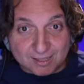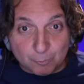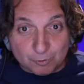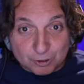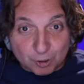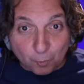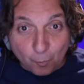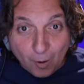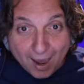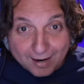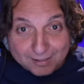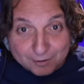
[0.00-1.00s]
and then we start
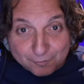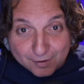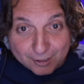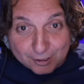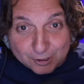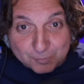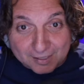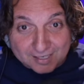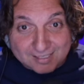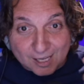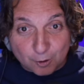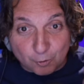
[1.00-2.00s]
wagging the fingers
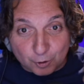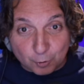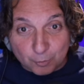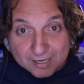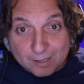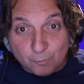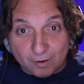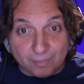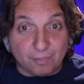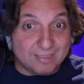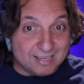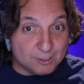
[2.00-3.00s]
because they don't agree
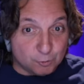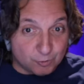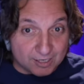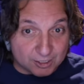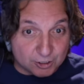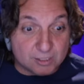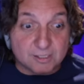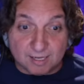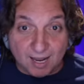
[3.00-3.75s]
with these traditions,